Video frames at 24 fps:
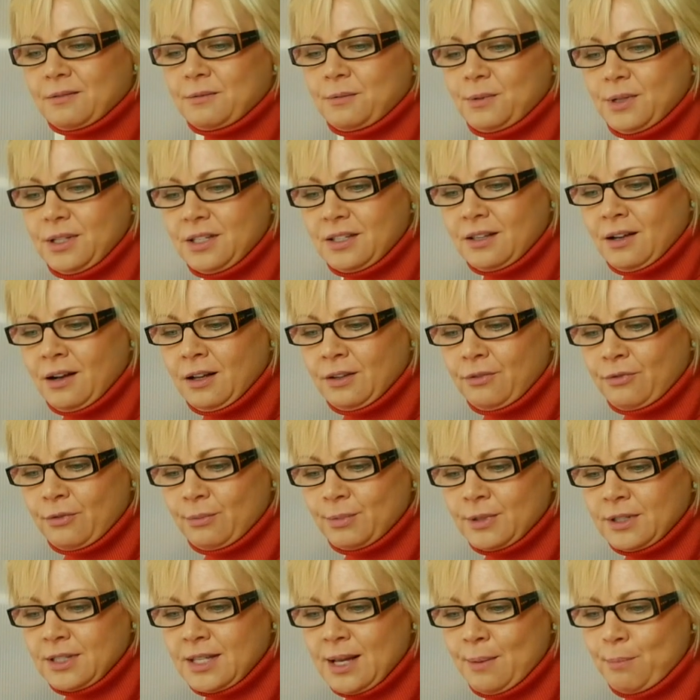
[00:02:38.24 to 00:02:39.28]
We start
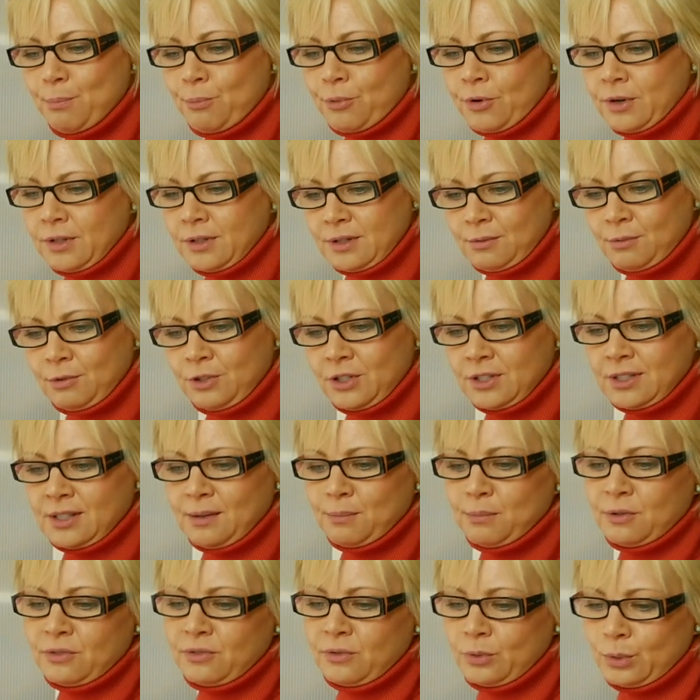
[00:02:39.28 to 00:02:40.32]
from the Temperance, which is
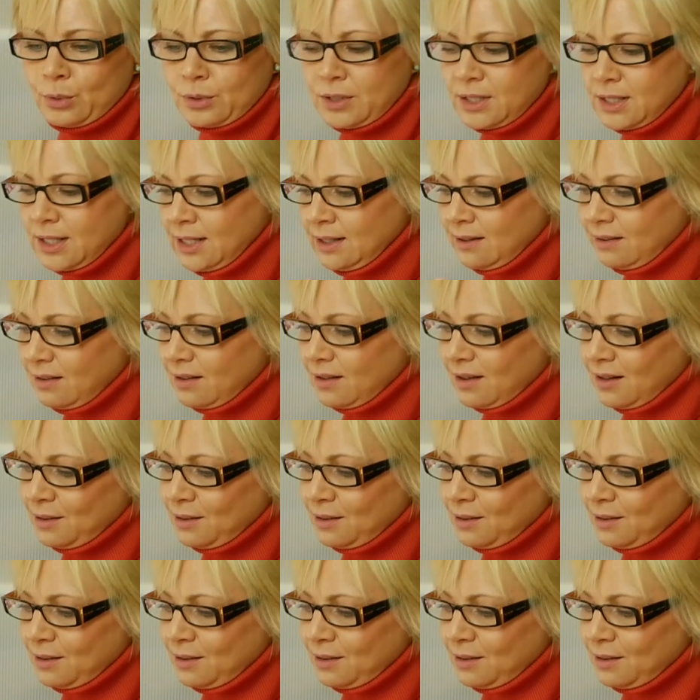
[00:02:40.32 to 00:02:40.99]
number 14th,